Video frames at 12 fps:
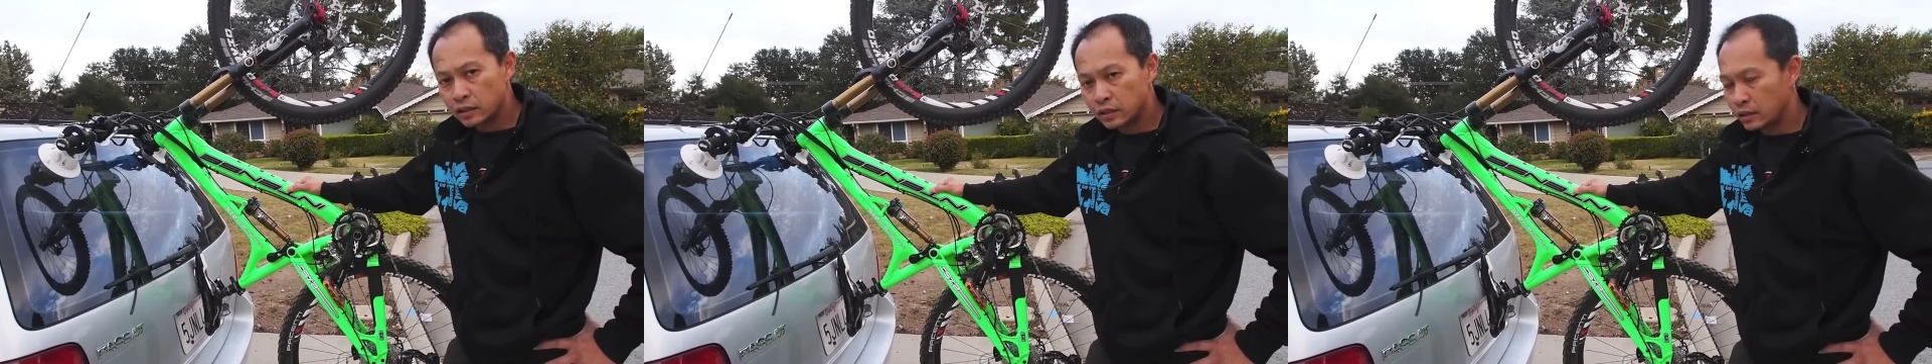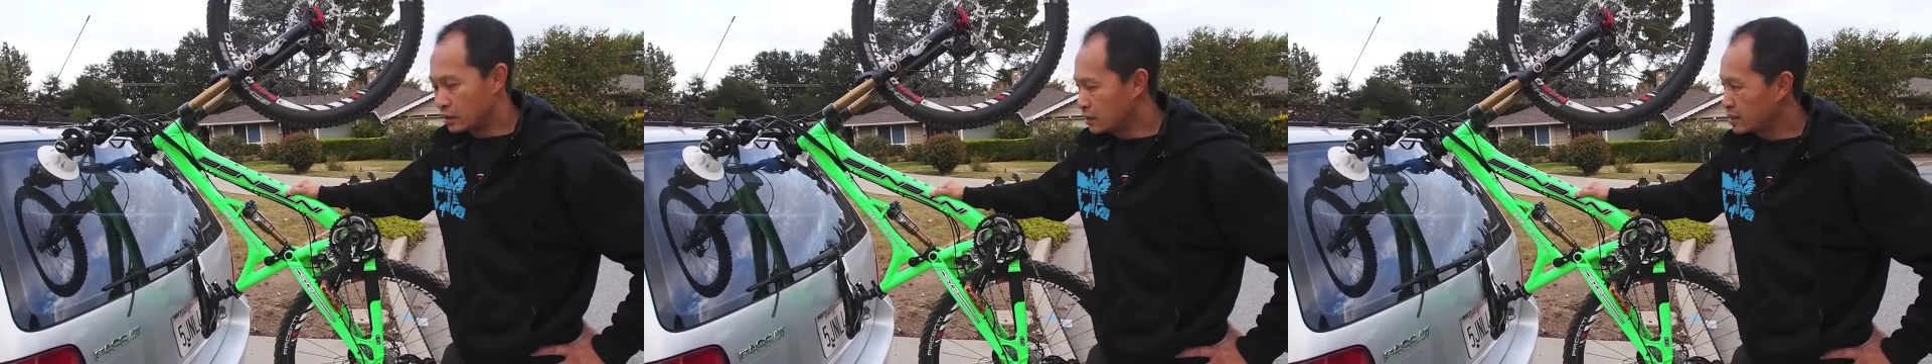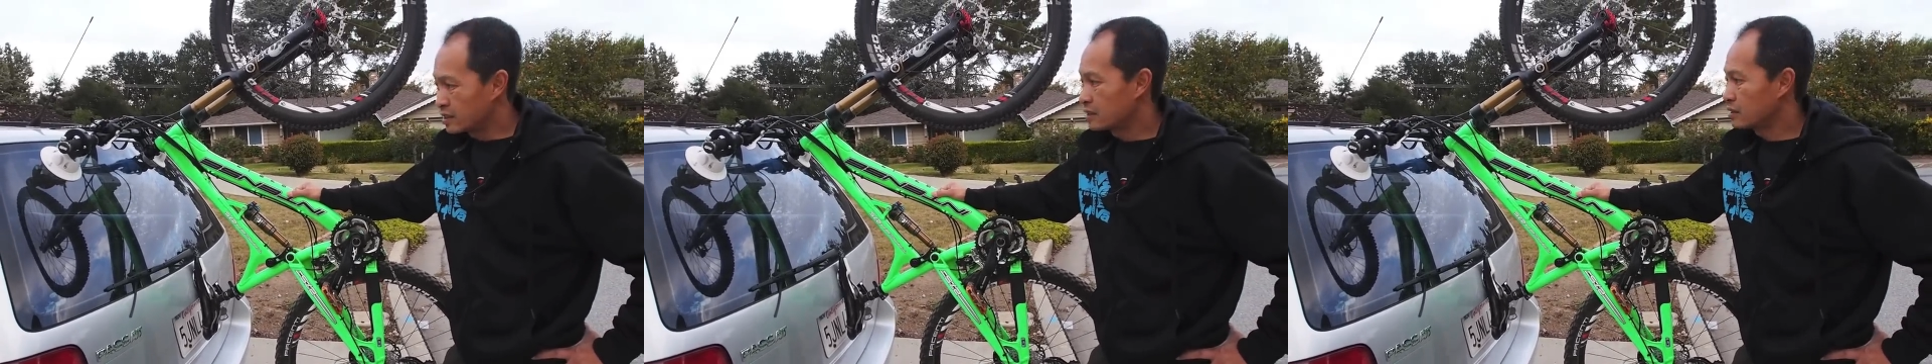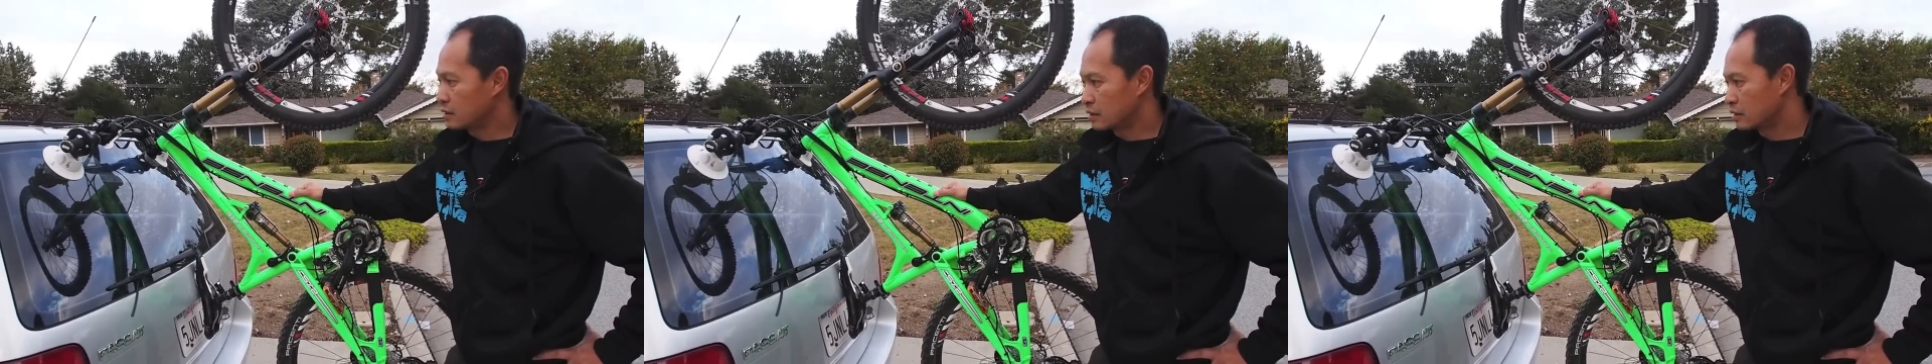You know,
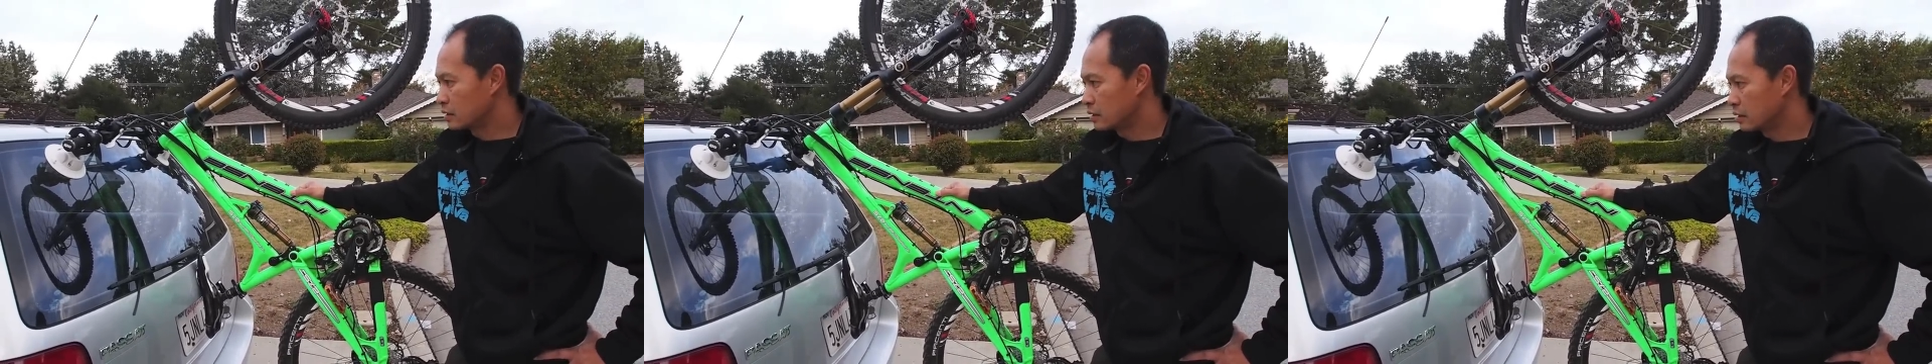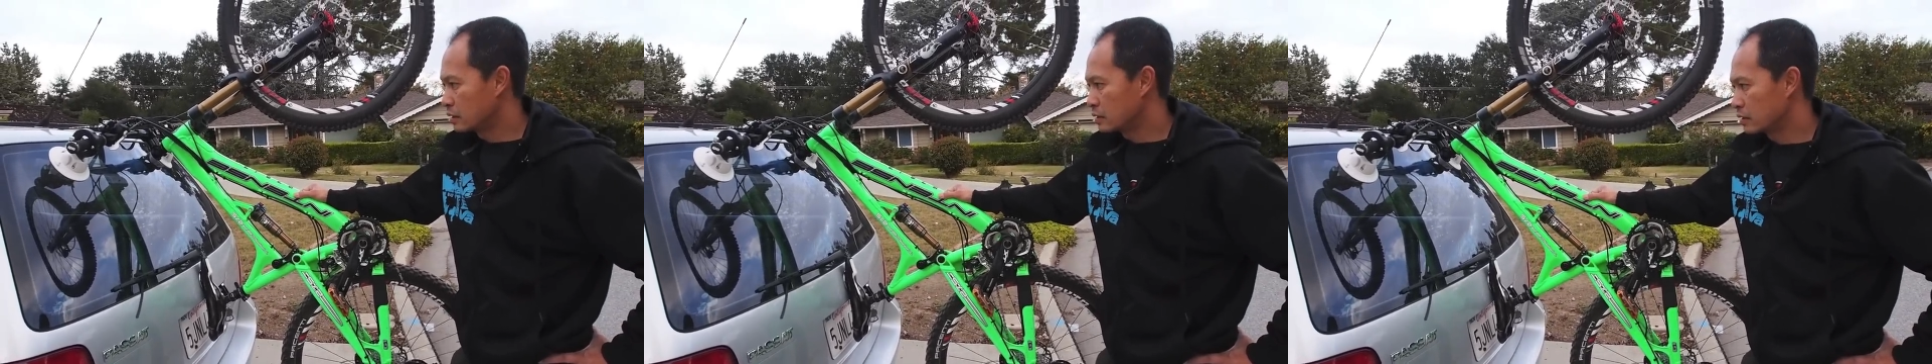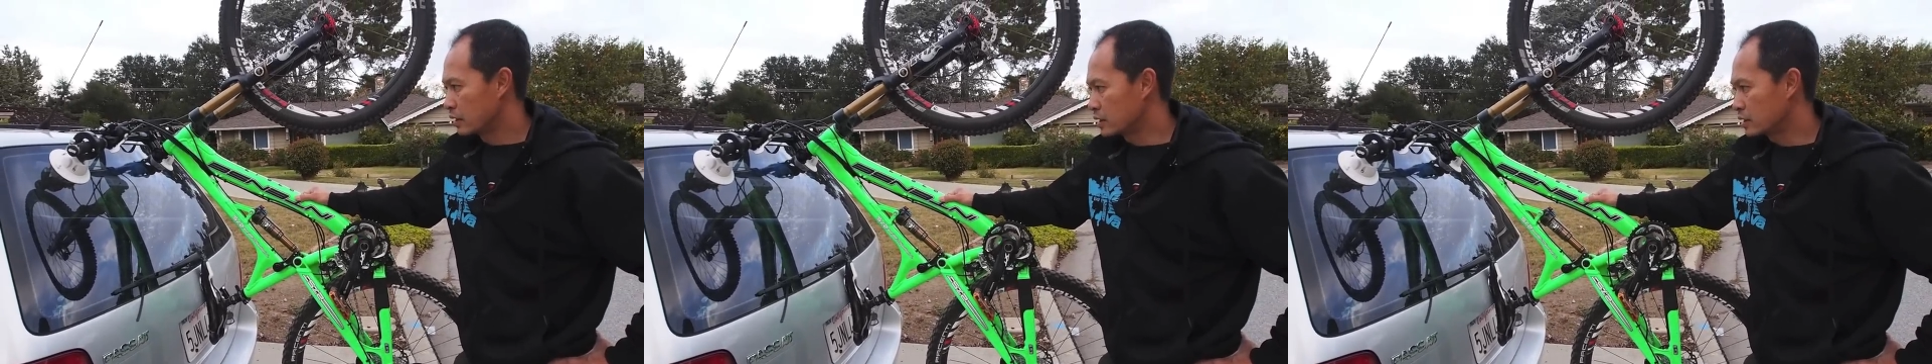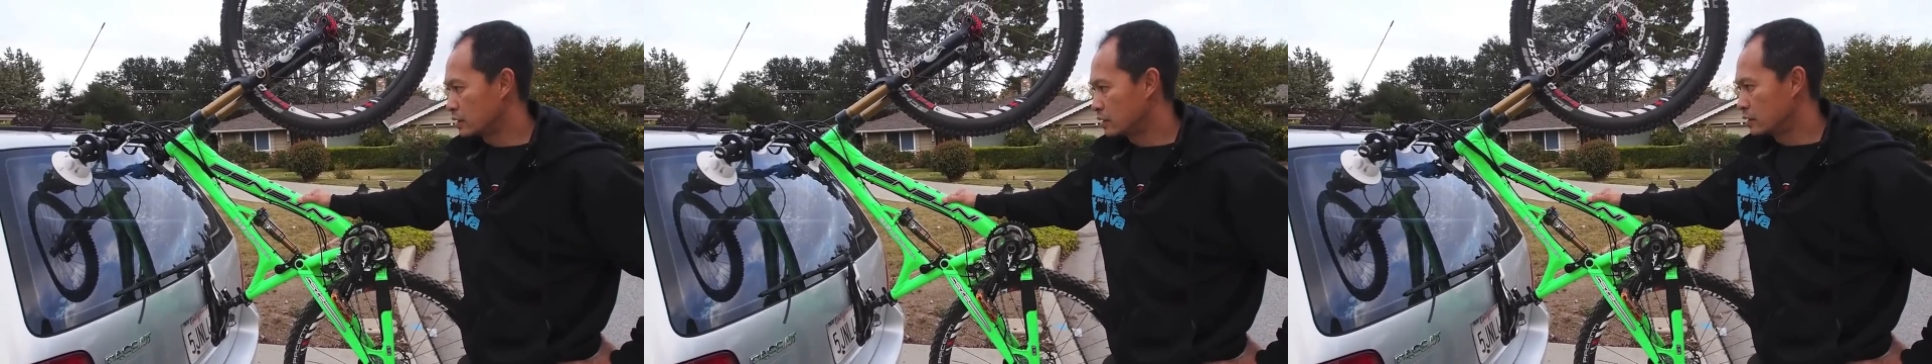it's, it's
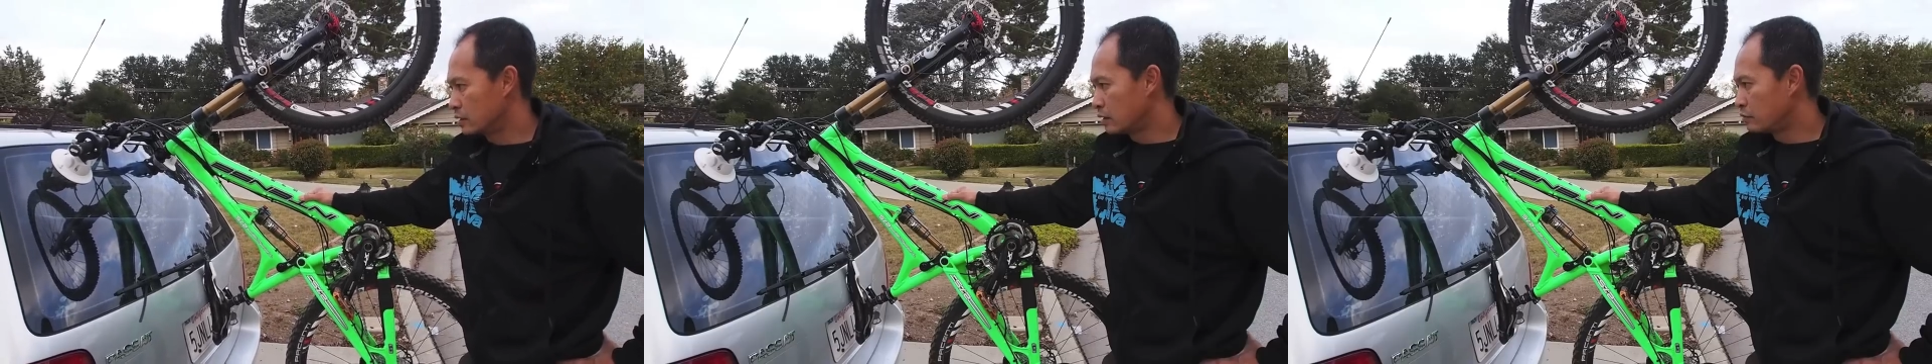less than